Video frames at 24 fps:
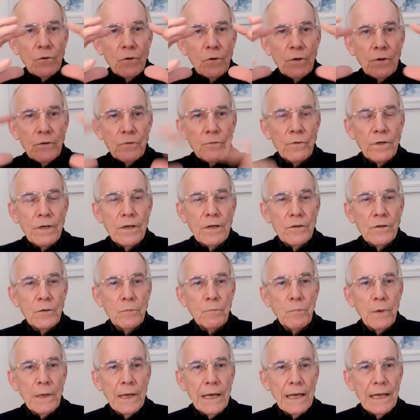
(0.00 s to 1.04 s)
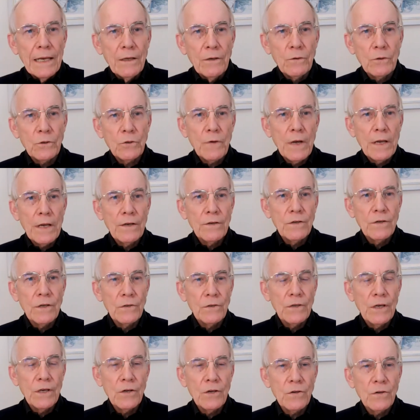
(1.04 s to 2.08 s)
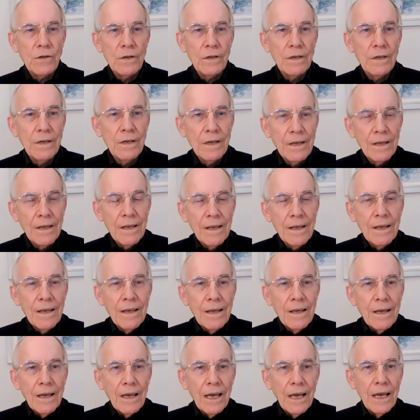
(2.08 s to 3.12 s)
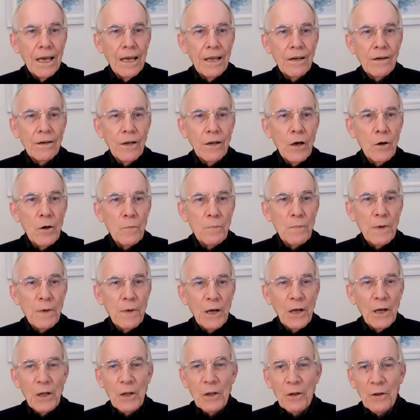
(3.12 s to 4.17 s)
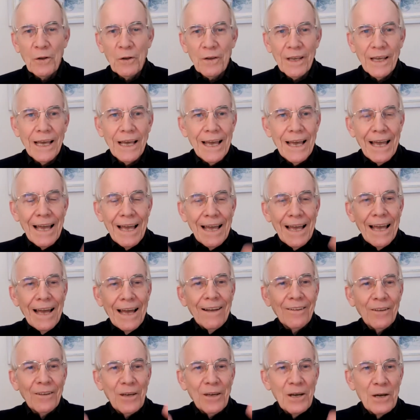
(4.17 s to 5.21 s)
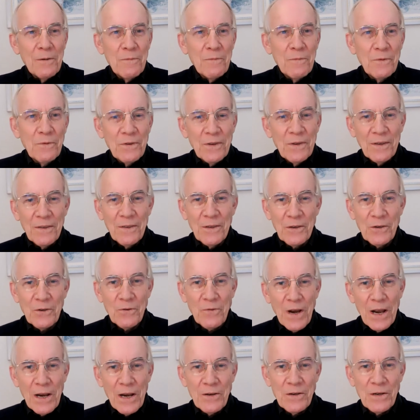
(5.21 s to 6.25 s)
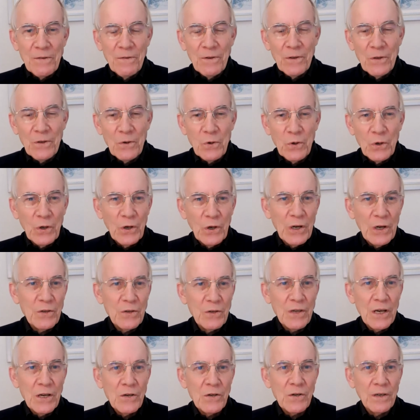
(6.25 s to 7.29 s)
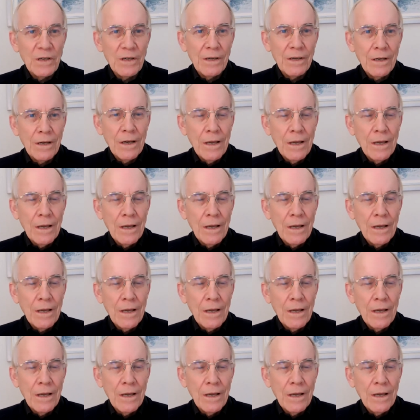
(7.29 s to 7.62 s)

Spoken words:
sort of strategic planning or strategy session. And lo and behold, out comes the strategy for the organization.